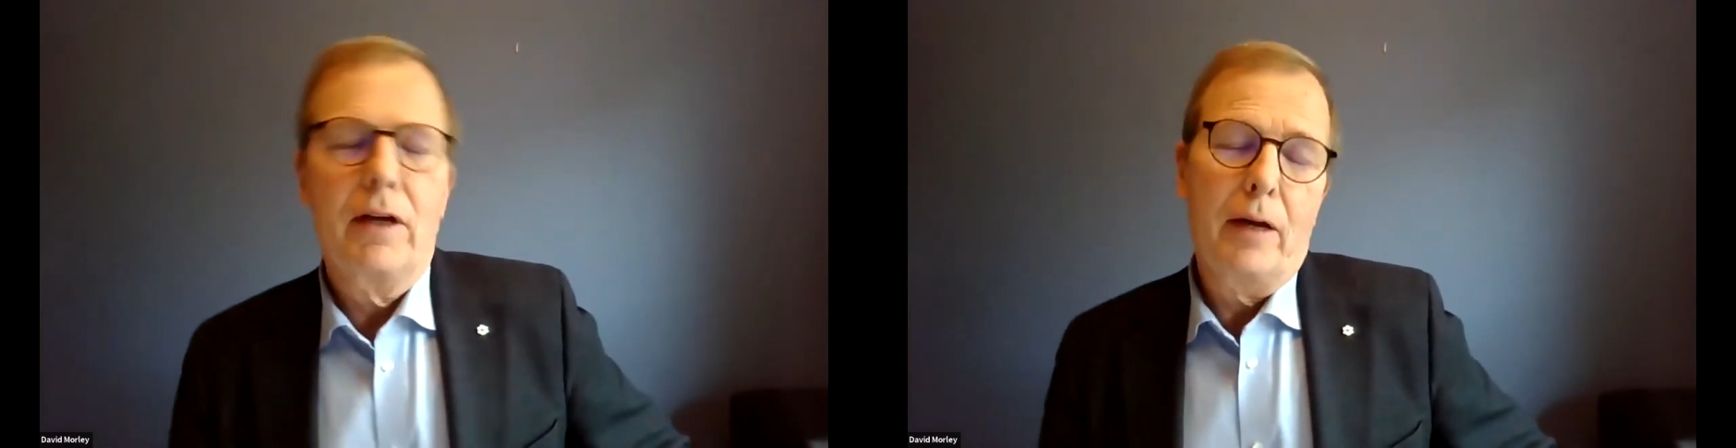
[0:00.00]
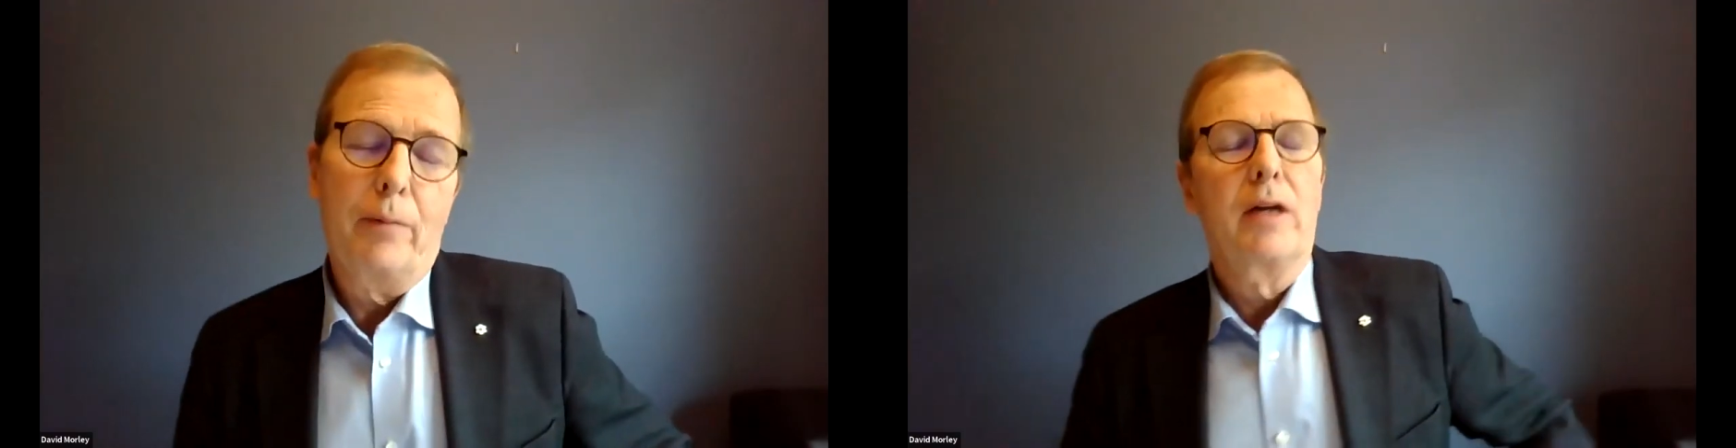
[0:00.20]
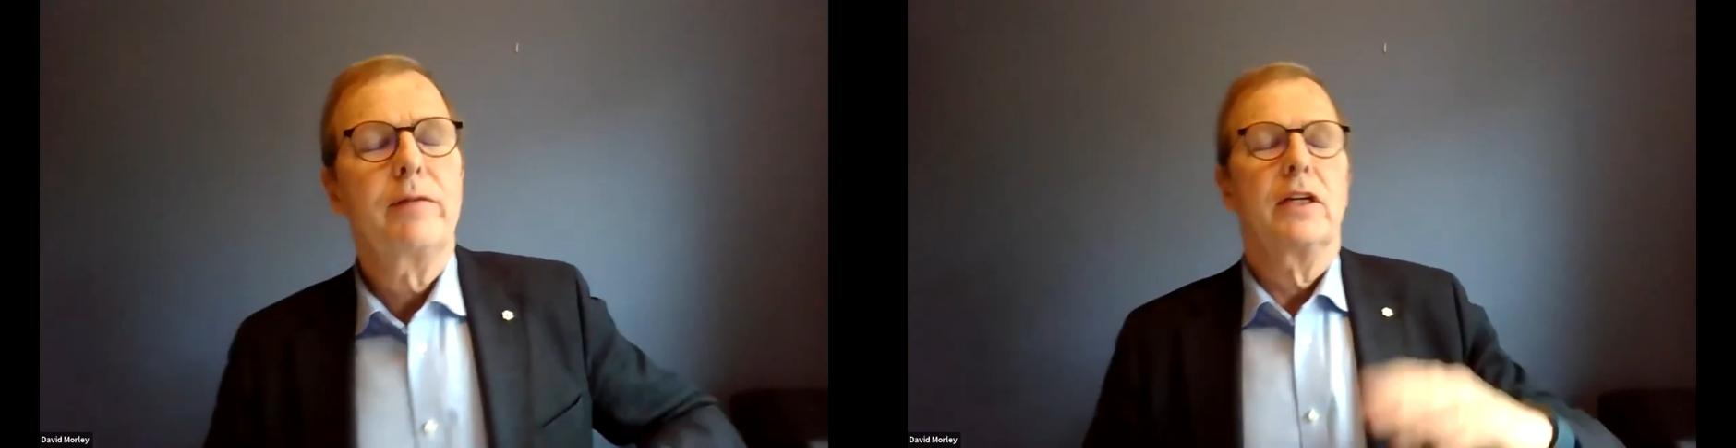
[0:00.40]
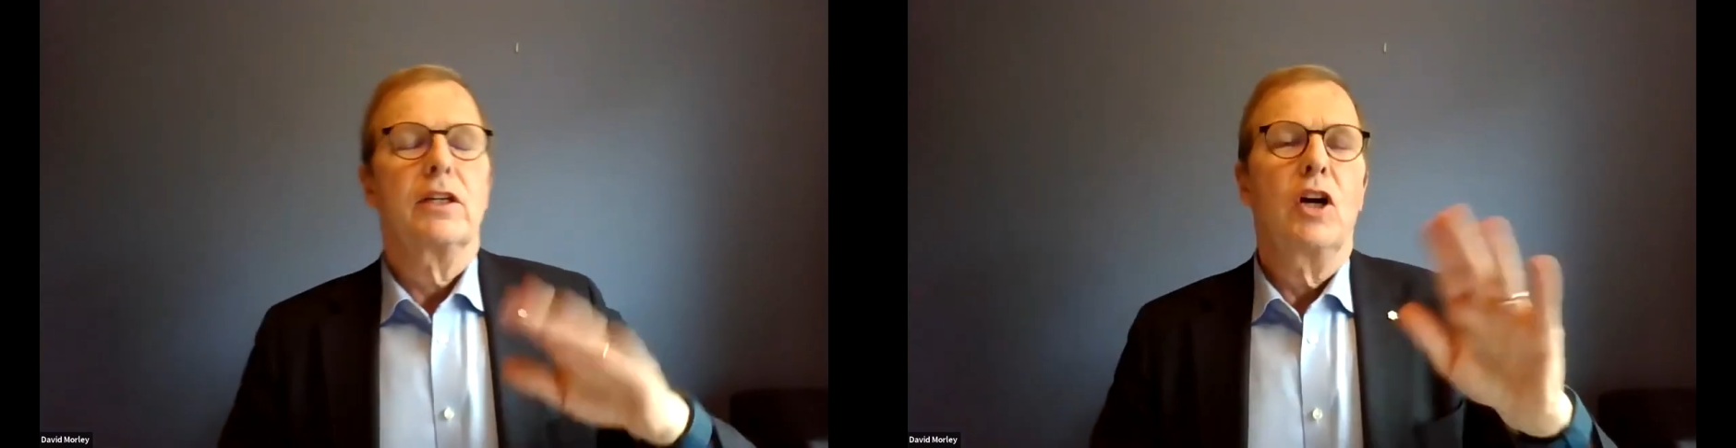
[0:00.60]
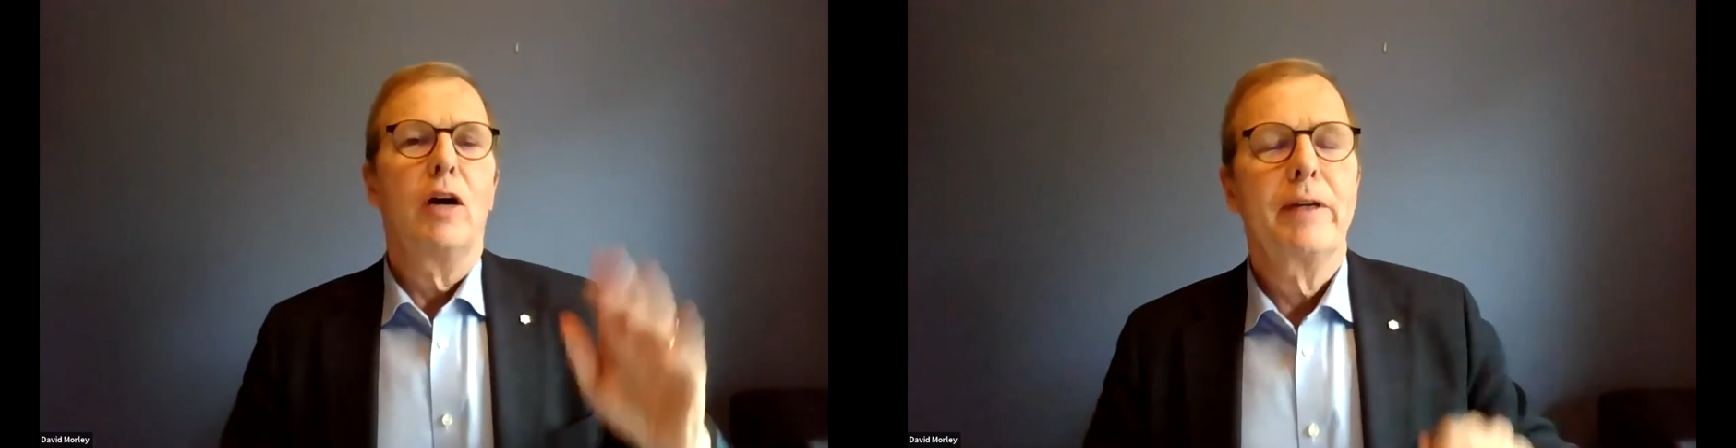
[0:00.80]
I'm not even going
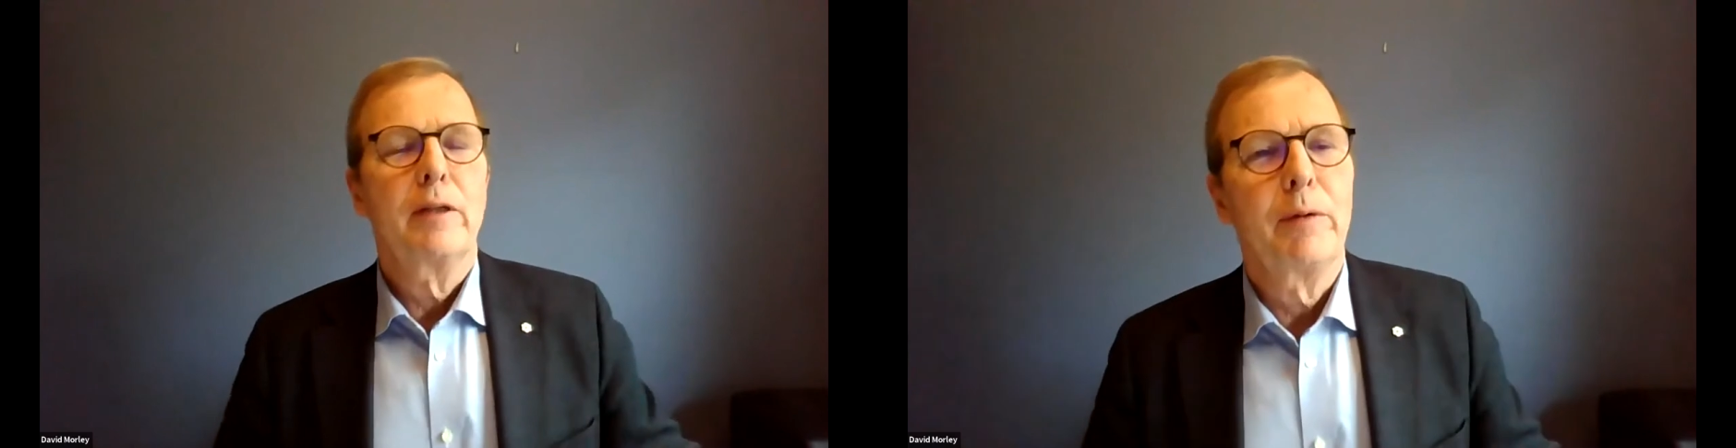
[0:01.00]
to comment